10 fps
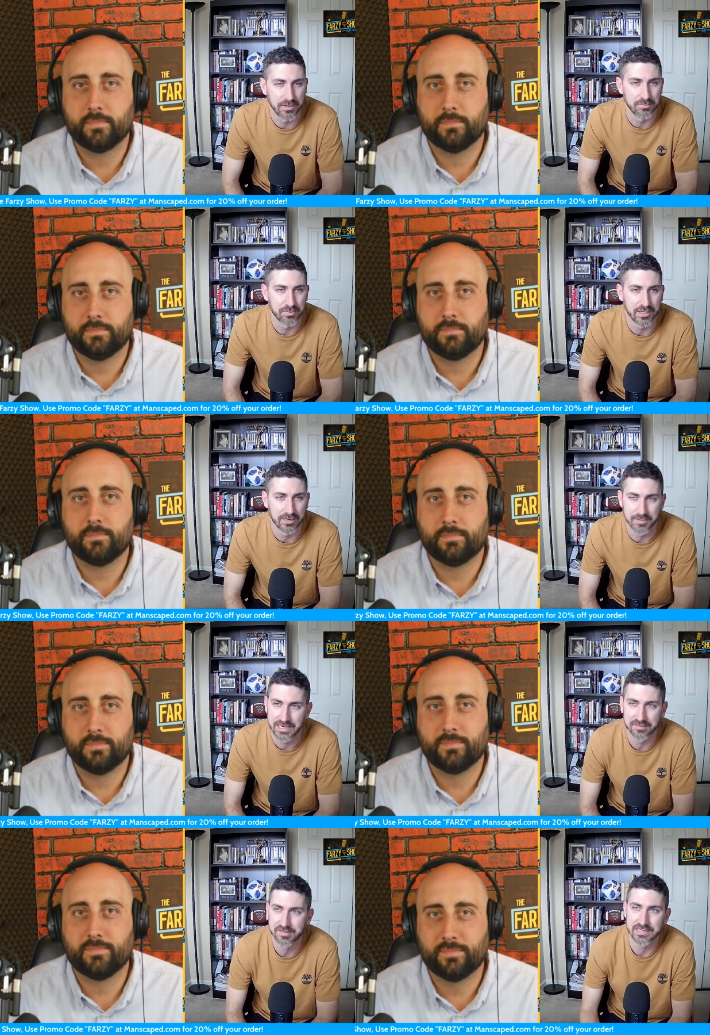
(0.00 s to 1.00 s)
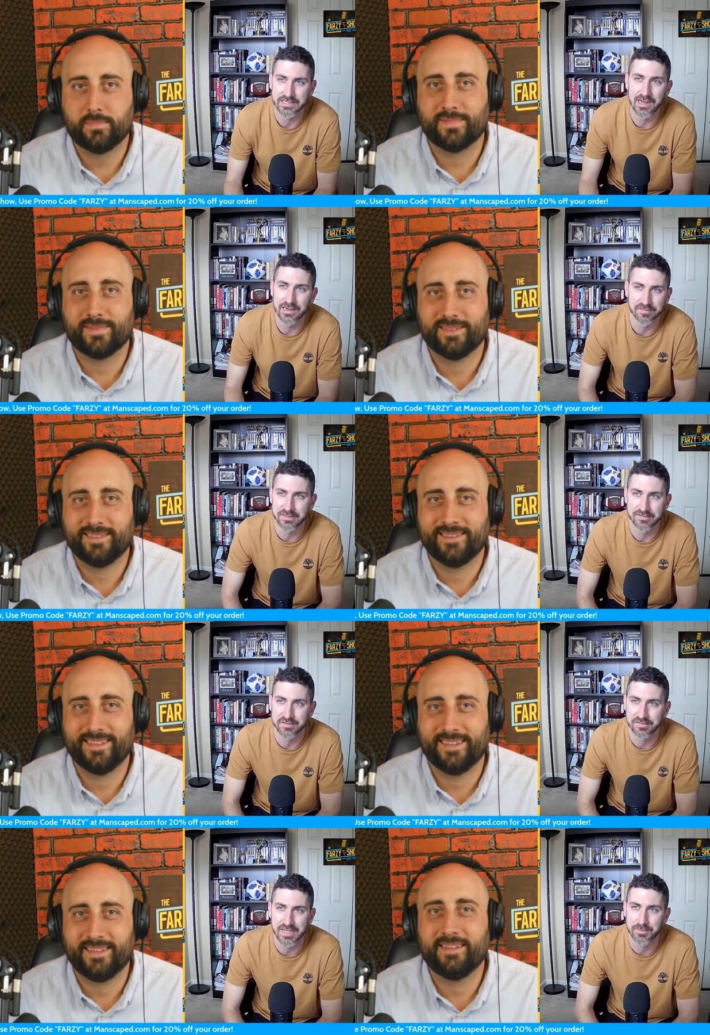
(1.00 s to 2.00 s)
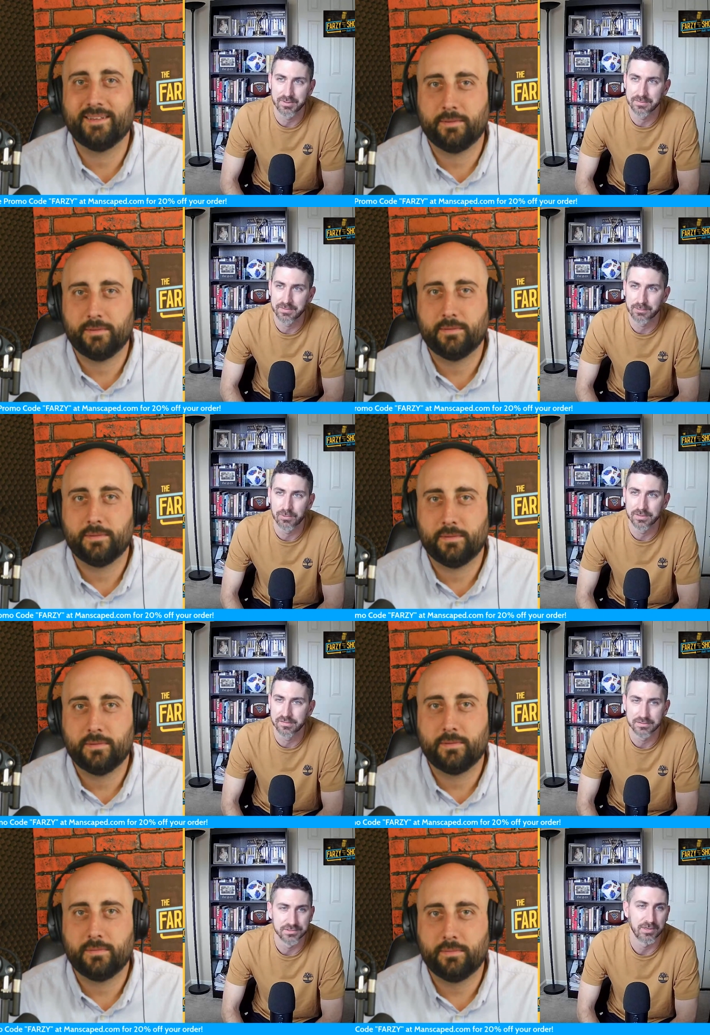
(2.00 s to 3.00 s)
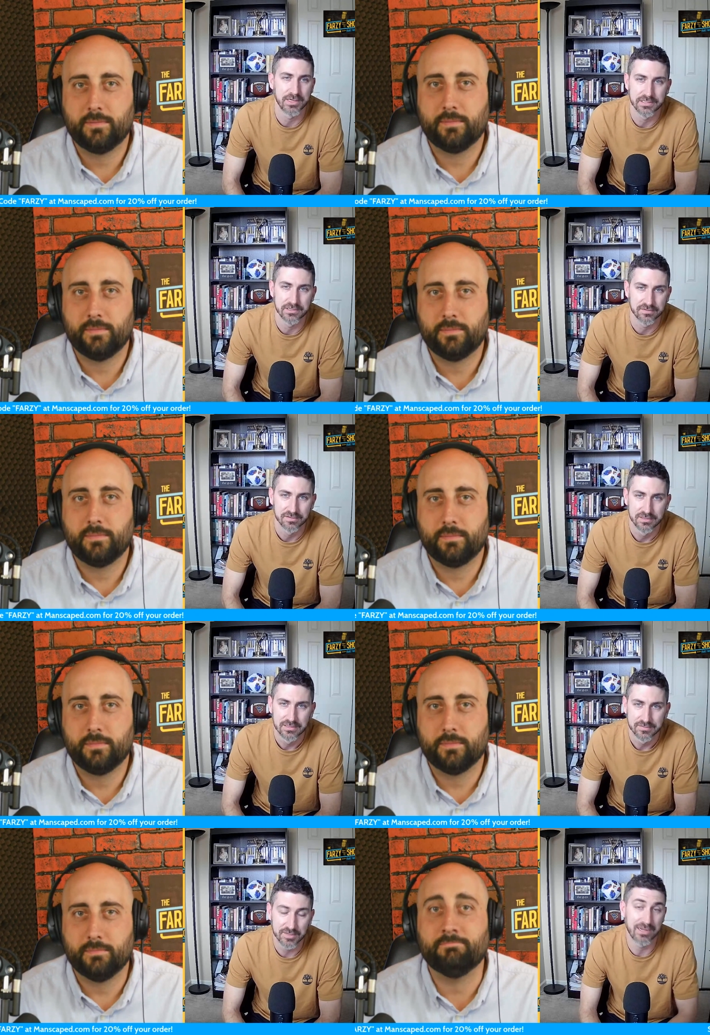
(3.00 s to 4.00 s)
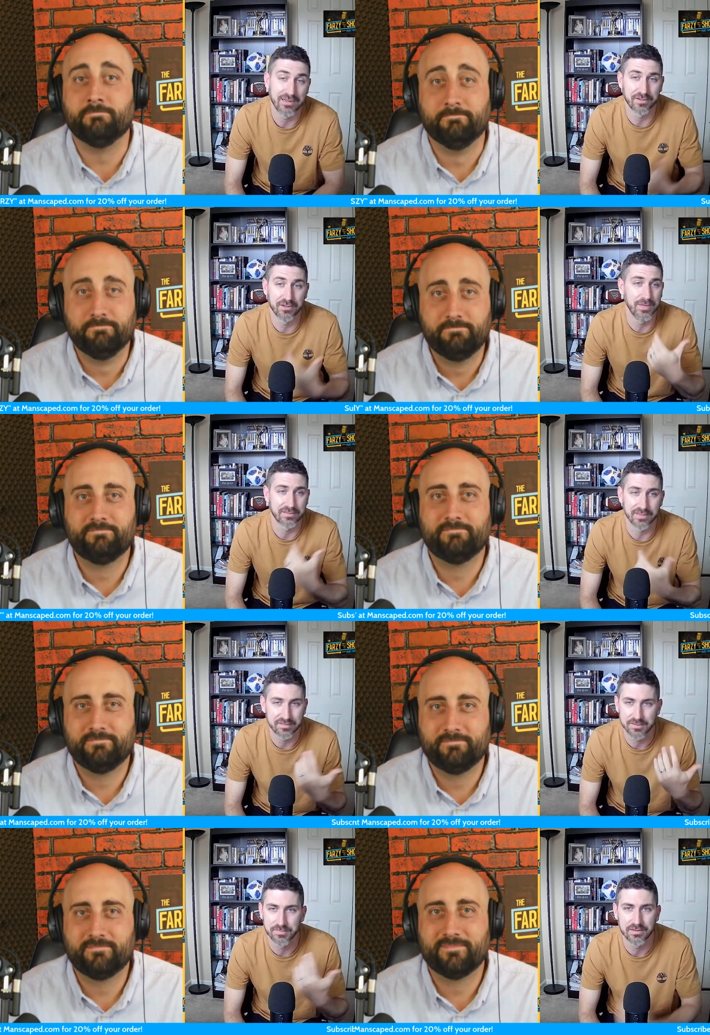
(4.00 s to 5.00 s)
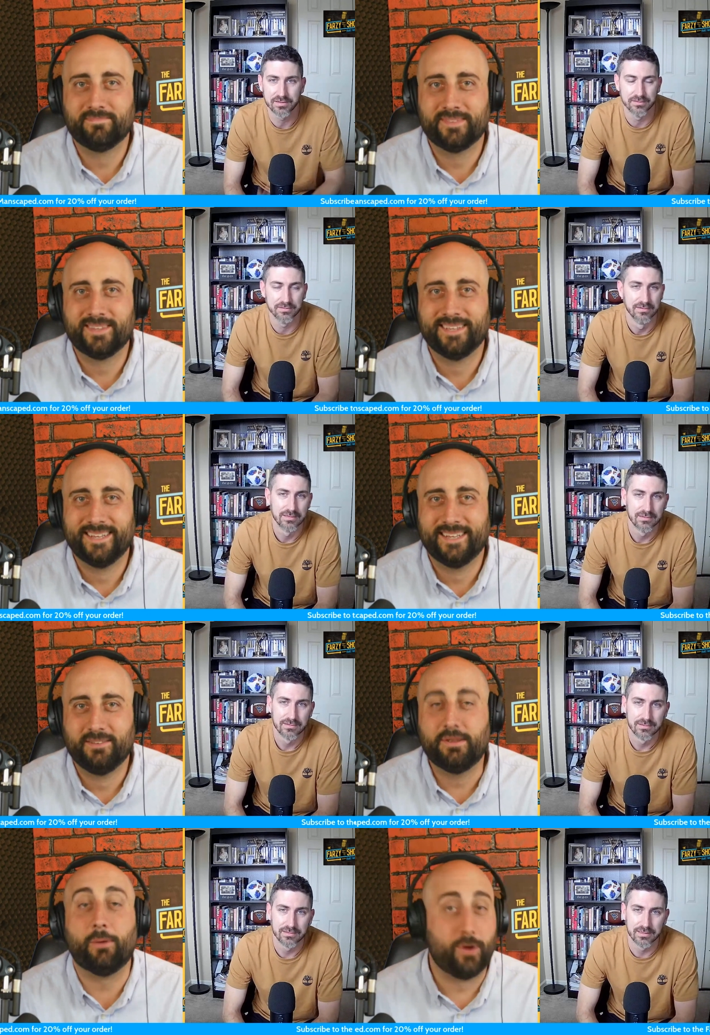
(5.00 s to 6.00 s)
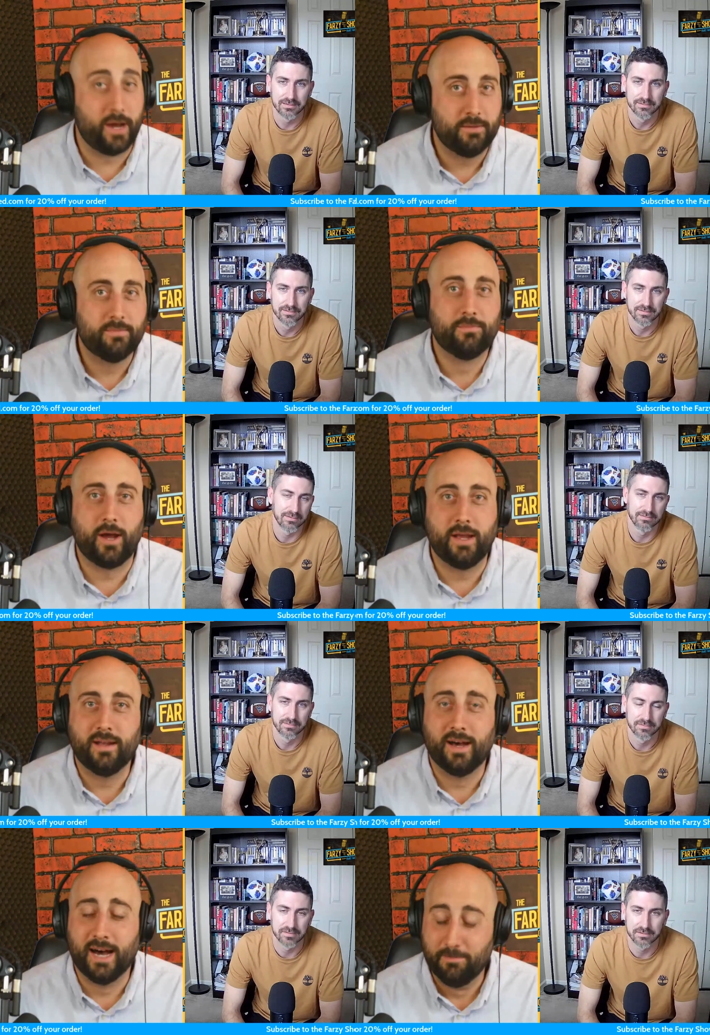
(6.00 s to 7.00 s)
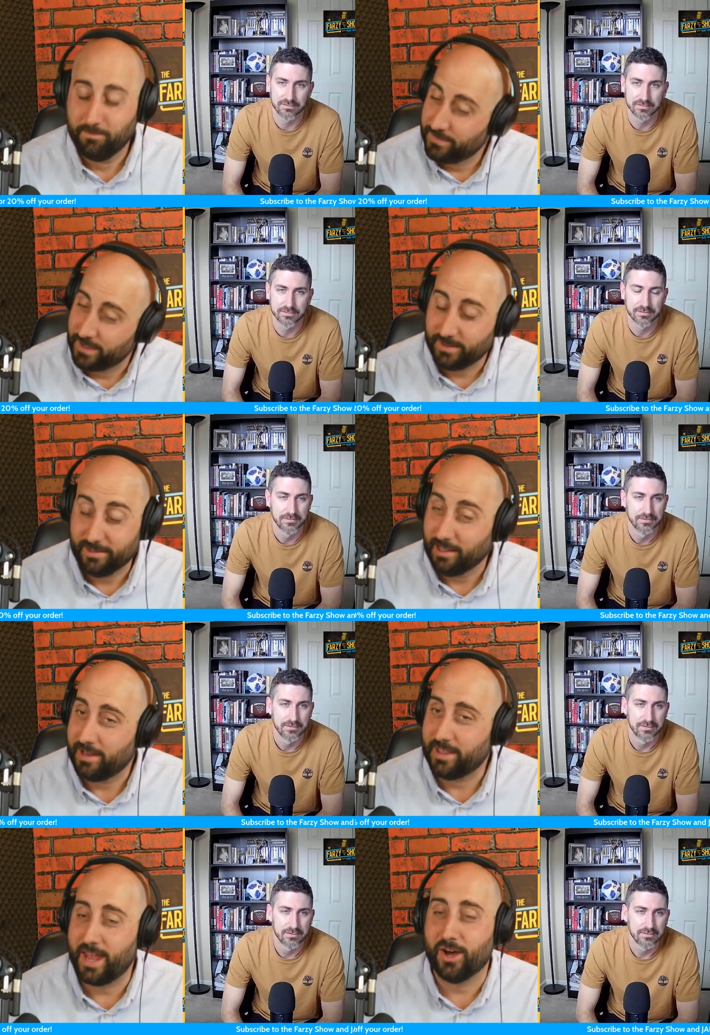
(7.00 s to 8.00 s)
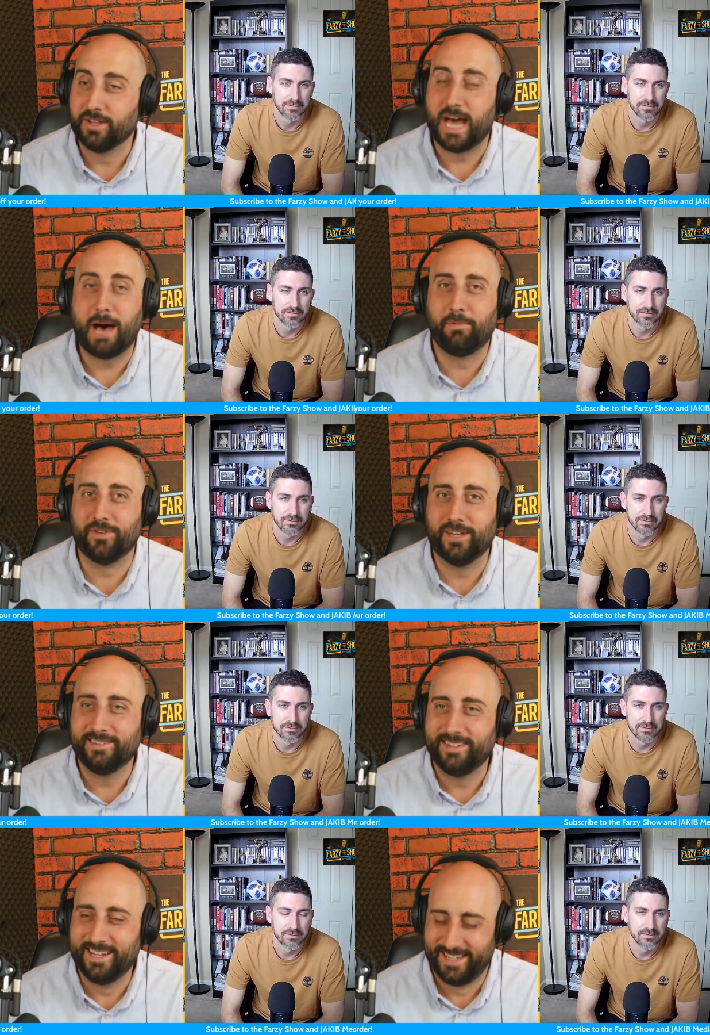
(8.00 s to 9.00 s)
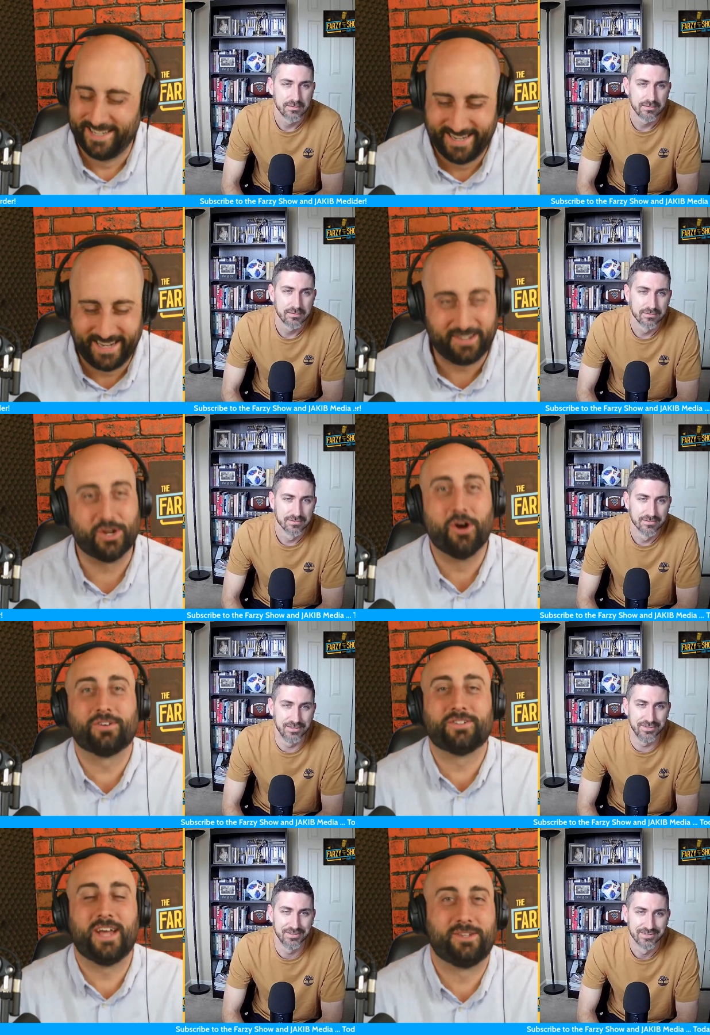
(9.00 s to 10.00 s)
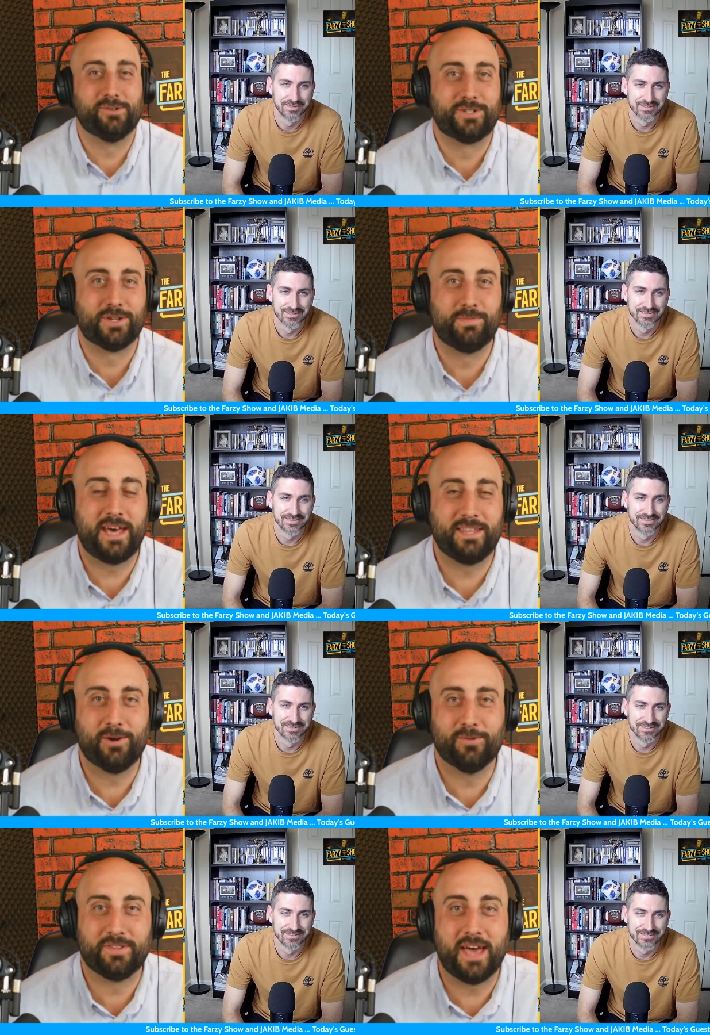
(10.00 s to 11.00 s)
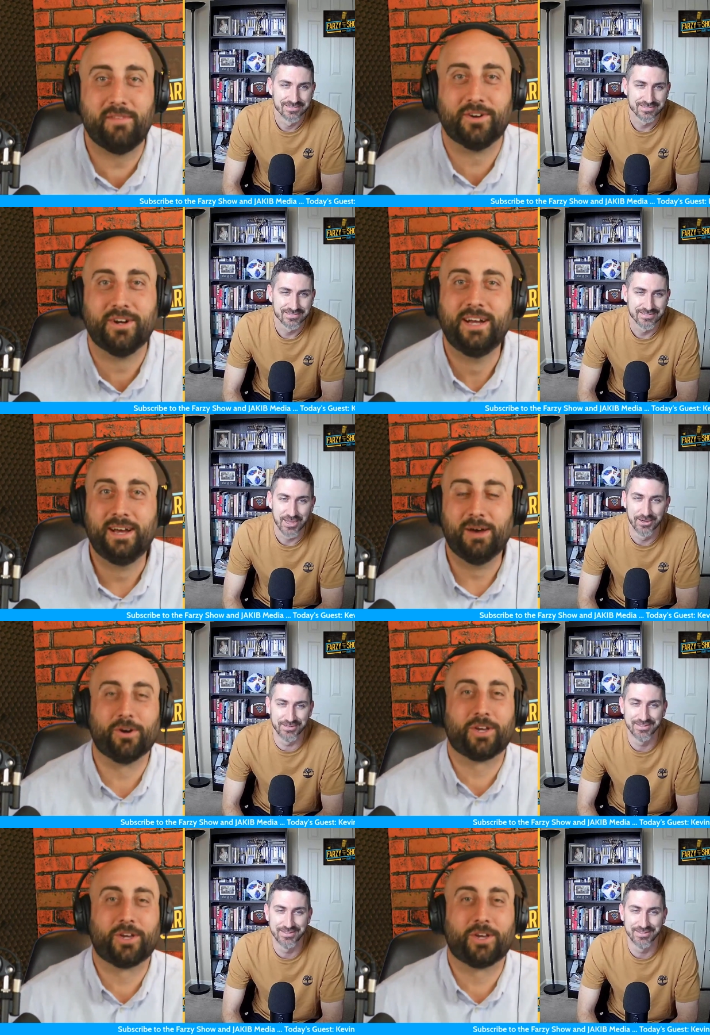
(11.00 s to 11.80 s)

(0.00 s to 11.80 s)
Speaker 1: primary player? I mean, outside of Giannis, it's it's happened maybe like once in twenty years. You probably have to go back to like Tim Duncan.
Speaker 2: Yeah, right, right. Um, and then on top of it, Joker's not doing so bad there with Denver and